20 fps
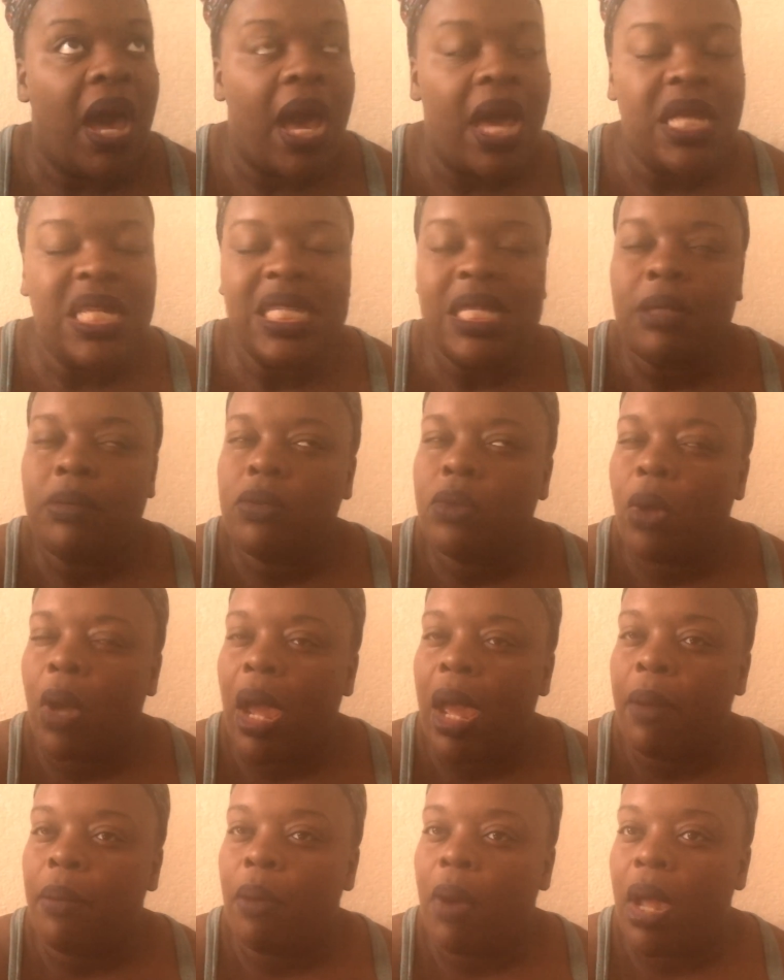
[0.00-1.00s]
I
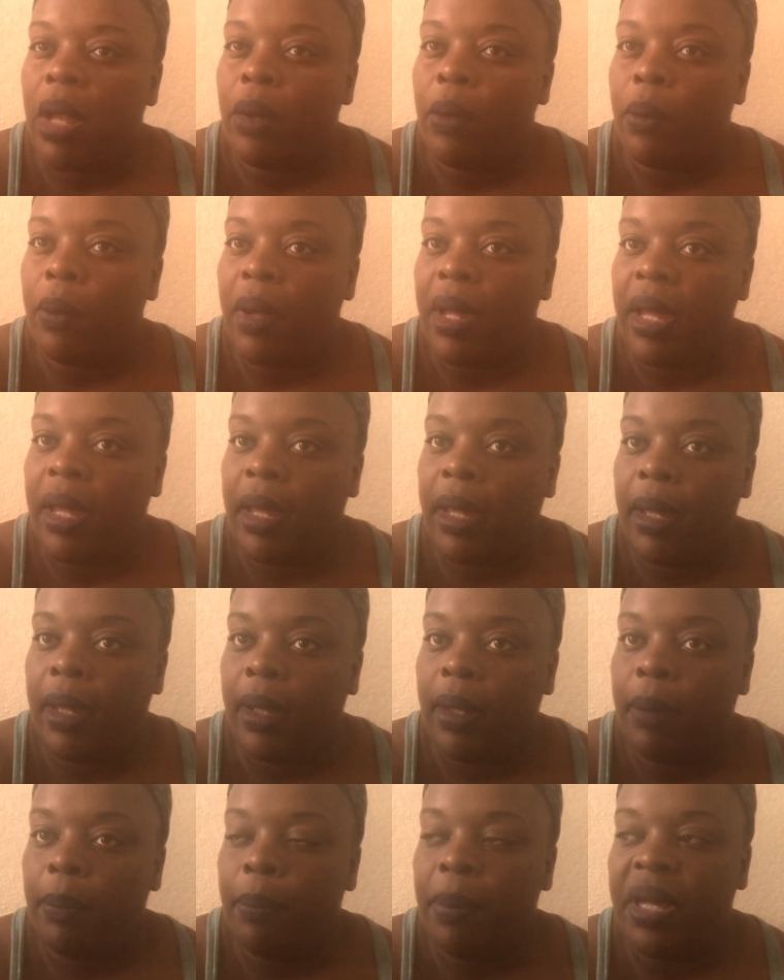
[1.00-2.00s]
subscribe right
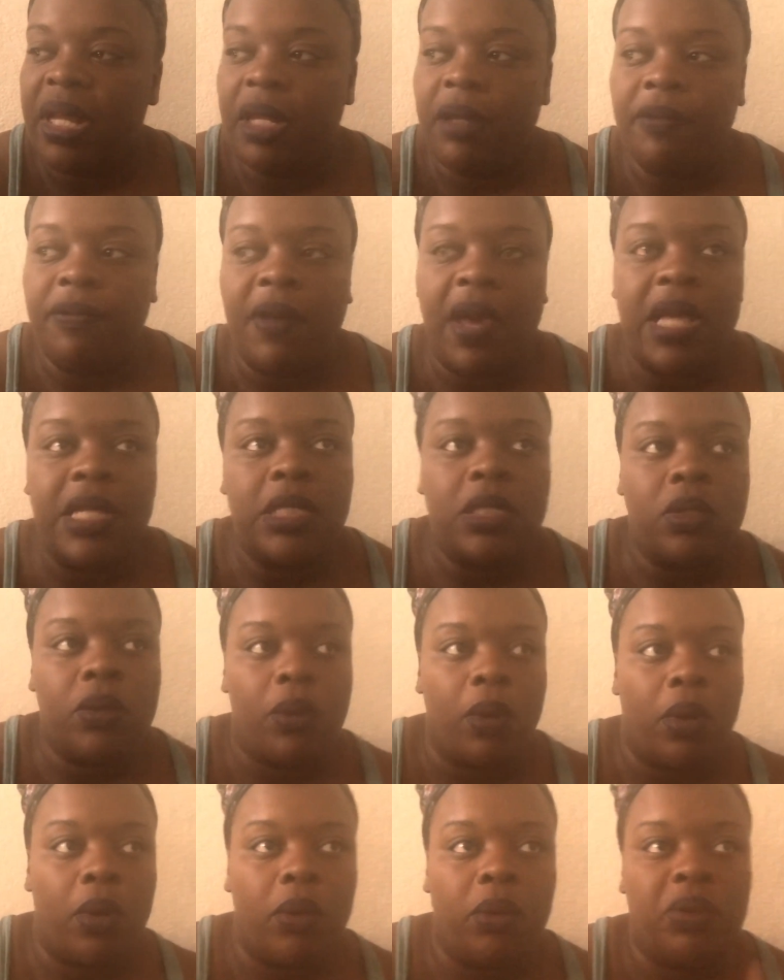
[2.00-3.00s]
away, but if I
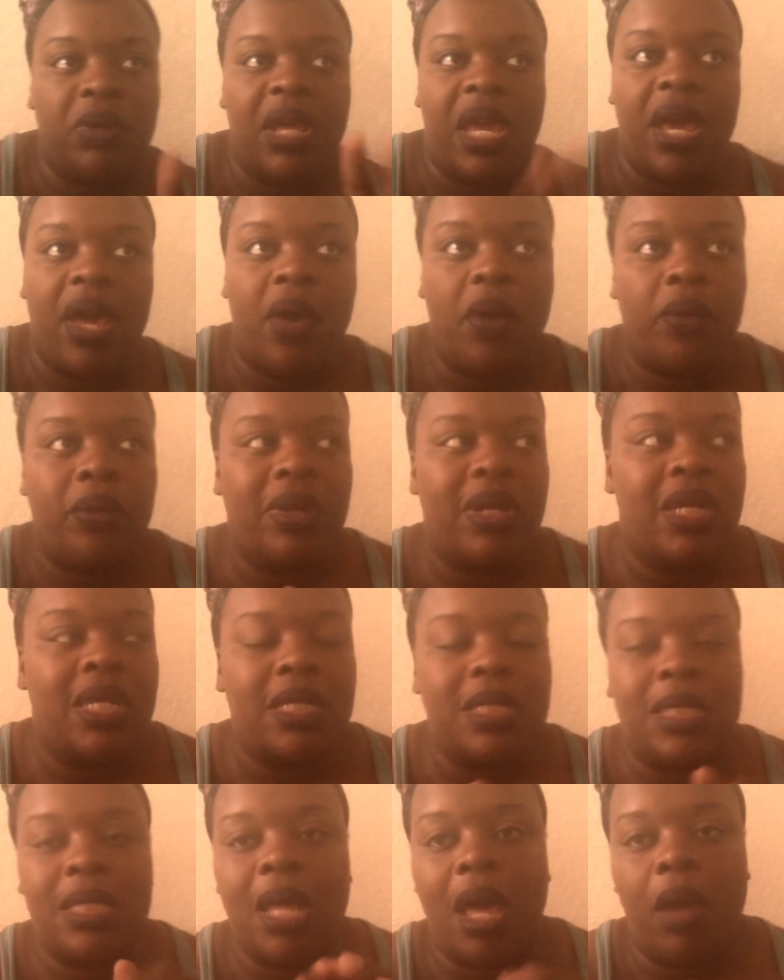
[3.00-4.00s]
scroll down and
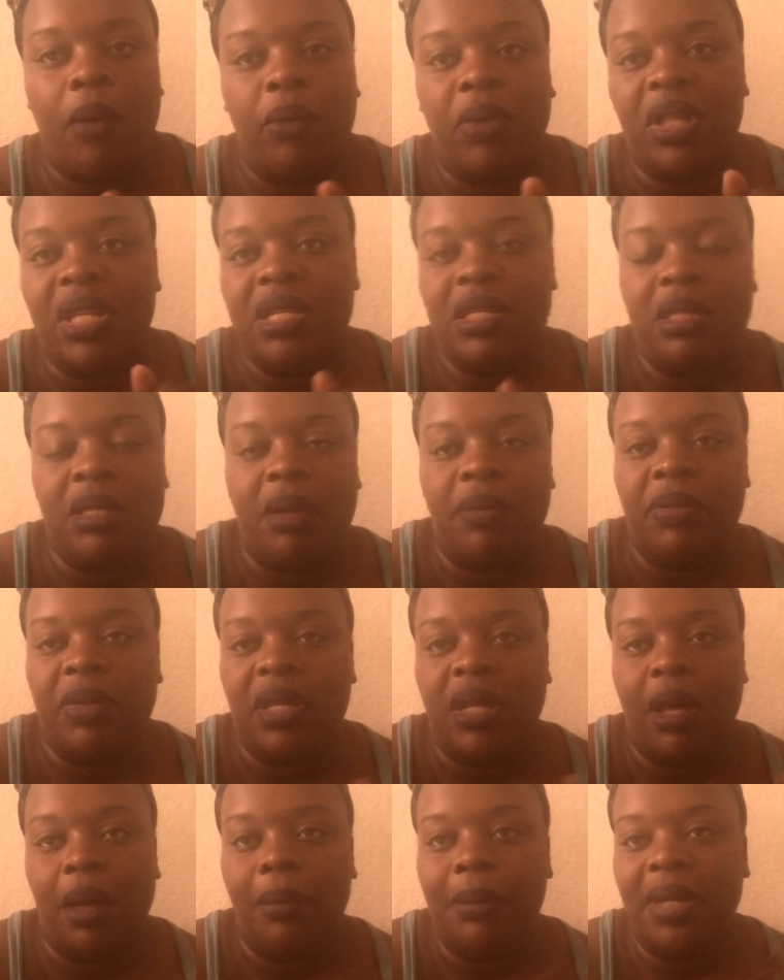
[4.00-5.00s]
it's not really
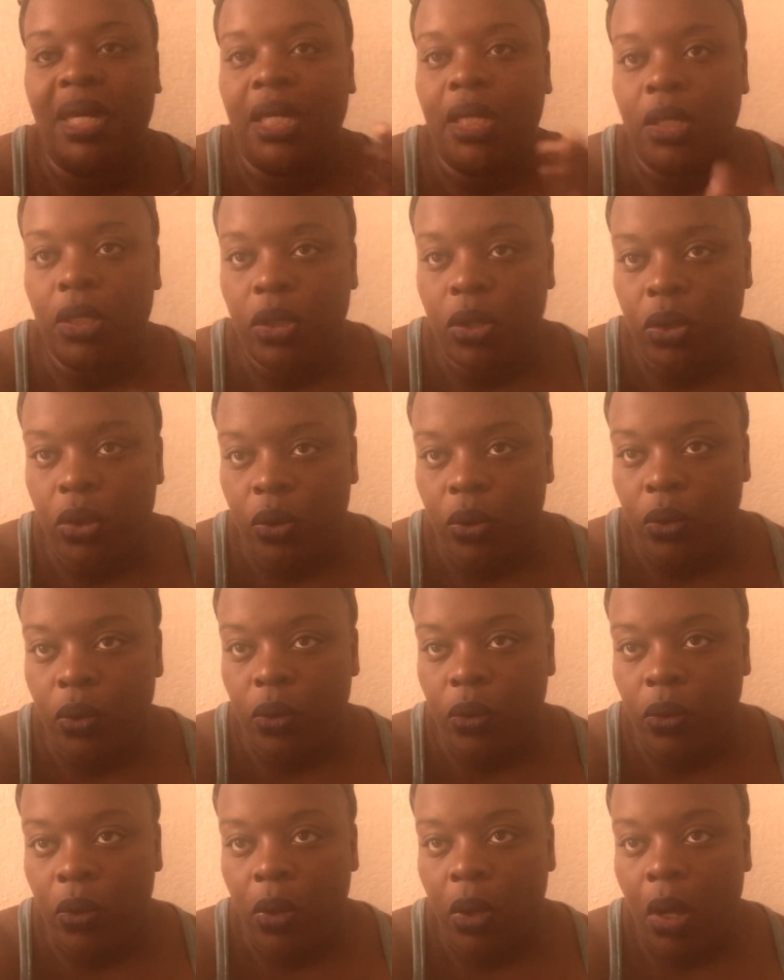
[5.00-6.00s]
something I'm
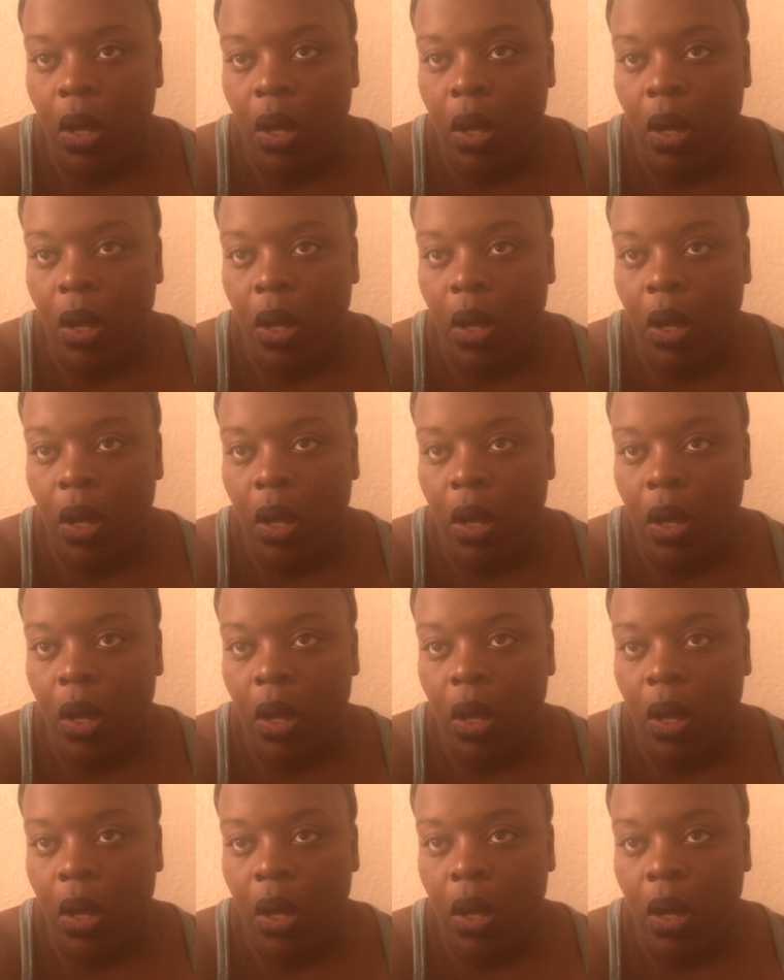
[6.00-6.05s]
into,